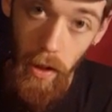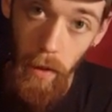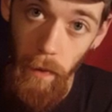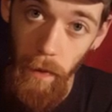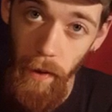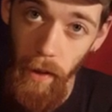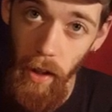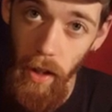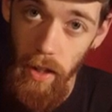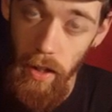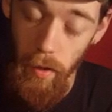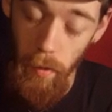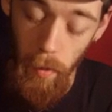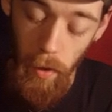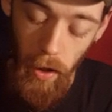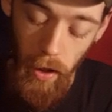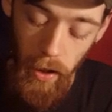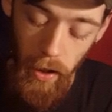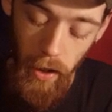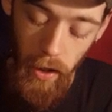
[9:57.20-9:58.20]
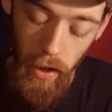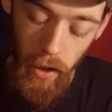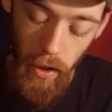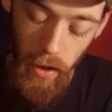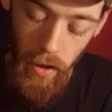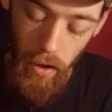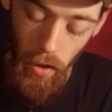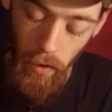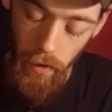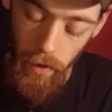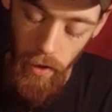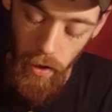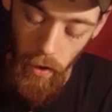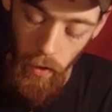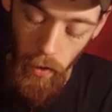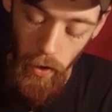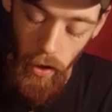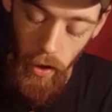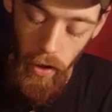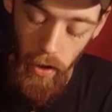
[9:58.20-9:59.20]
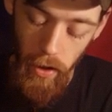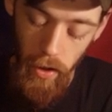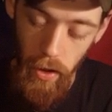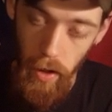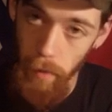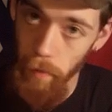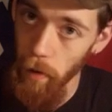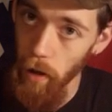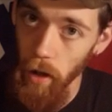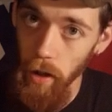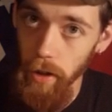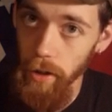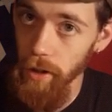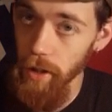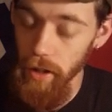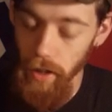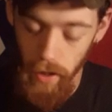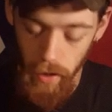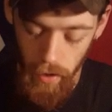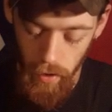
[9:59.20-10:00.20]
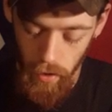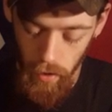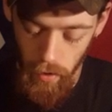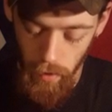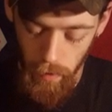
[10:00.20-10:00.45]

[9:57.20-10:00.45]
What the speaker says: get with a cousin of mine. He does all of his own guns. He polished his